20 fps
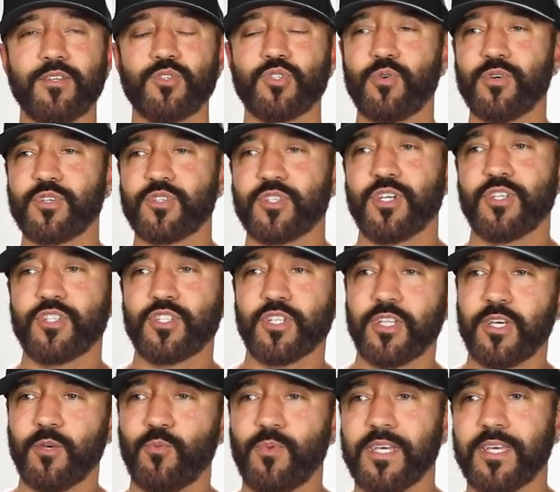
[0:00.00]
So
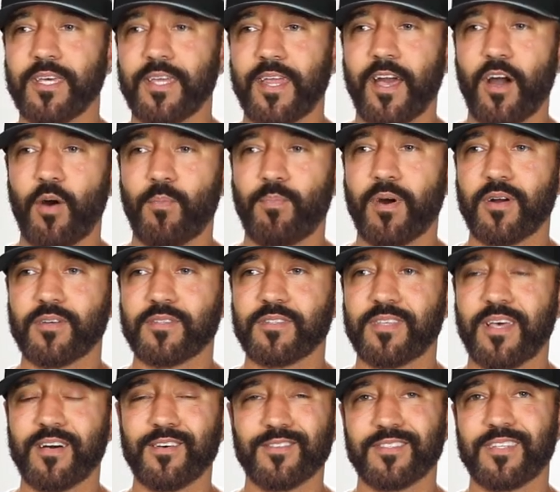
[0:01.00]
essentially, we can help
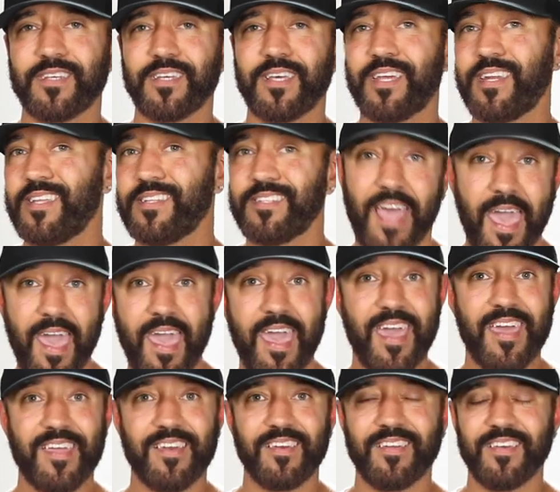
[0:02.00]
ourselves to get a
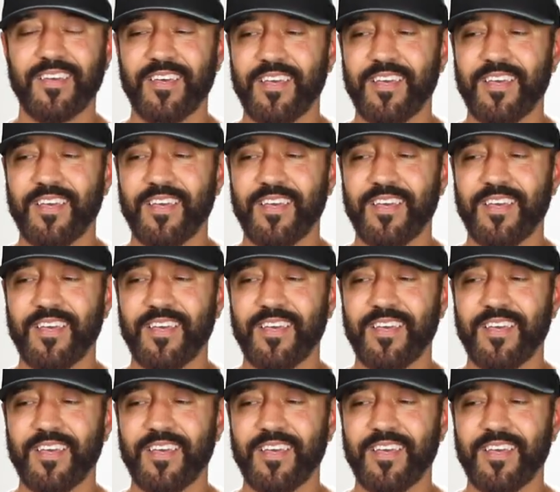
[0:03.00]
tan,